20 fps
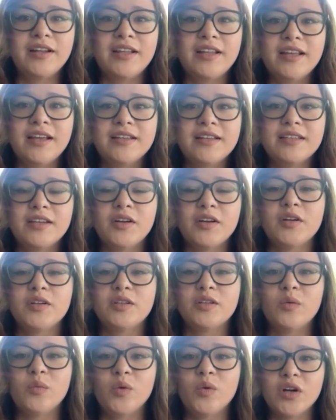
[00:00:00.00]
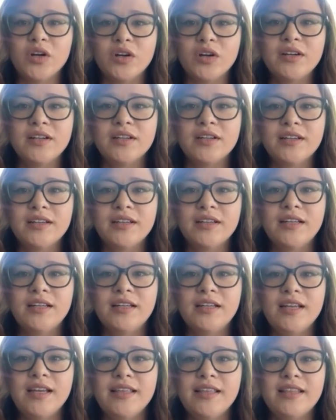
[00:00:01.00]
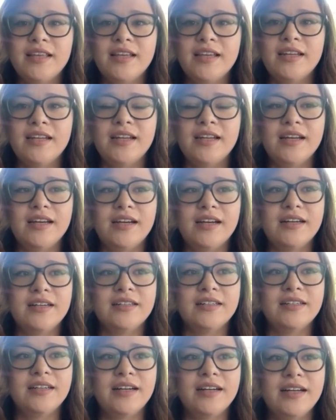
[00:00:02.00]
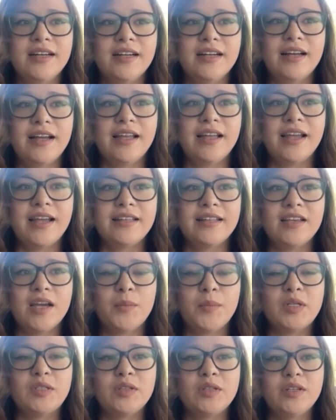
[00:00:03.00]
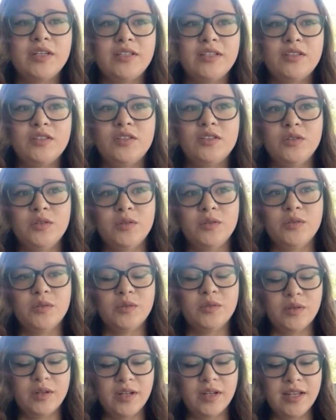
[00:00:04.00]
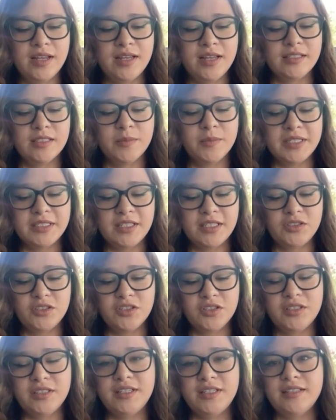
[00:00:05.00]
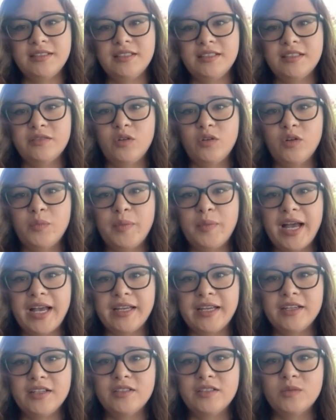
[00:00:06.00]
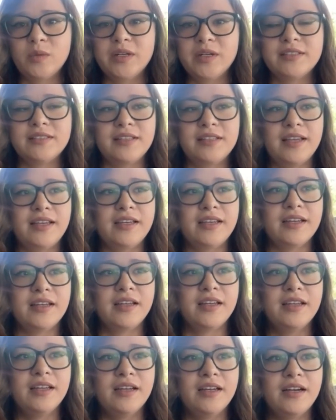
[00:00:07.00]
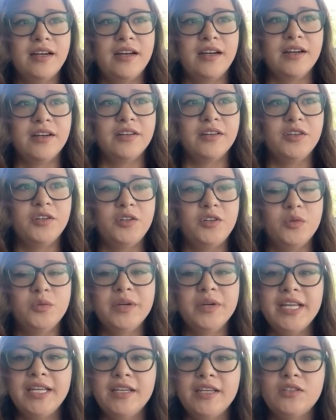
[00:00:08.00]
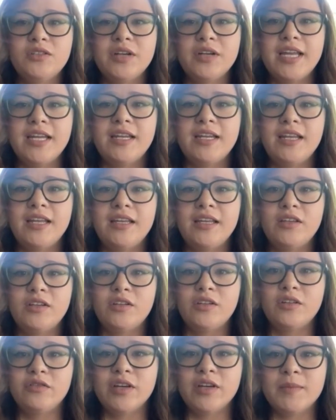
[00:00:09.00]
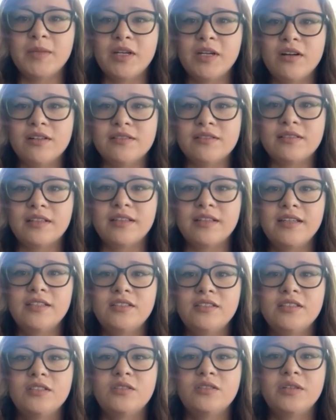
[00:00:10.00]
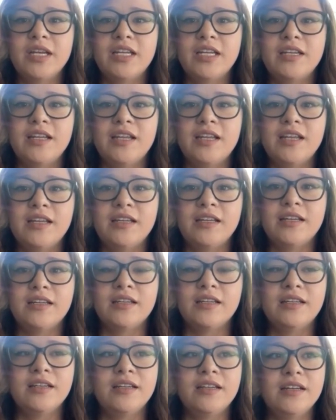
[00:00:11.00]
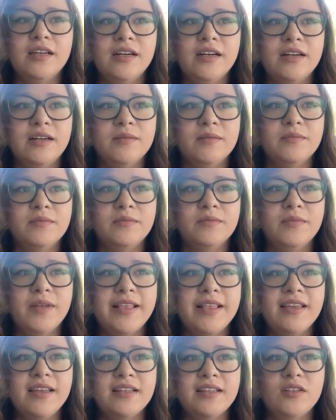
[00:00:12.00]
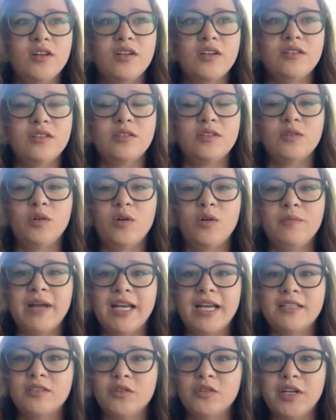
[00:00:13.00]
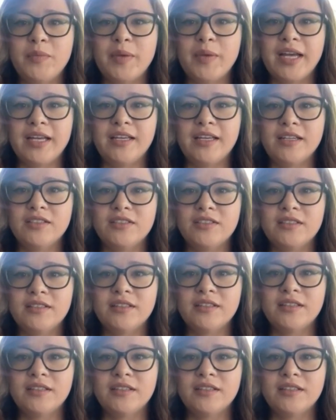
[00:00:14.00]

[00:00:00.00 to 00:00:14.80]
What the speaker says: because I heard the word, and then I had the opportunity to do. So my teacher, she does this full package where it's like you do Reiki training, you do Family Constellation training. I think it's called the Soul Mastery package.